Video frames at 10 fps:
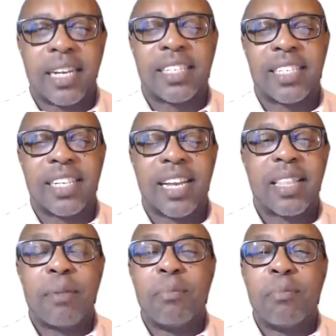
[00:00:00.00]
us
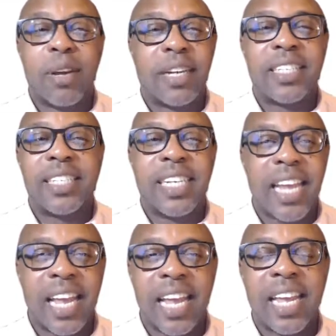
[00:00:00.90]
that Mother's
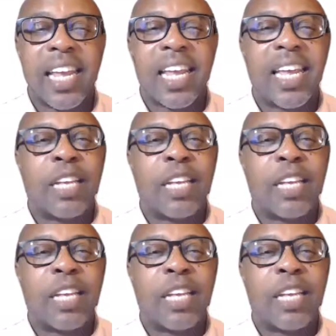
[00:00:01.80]
Day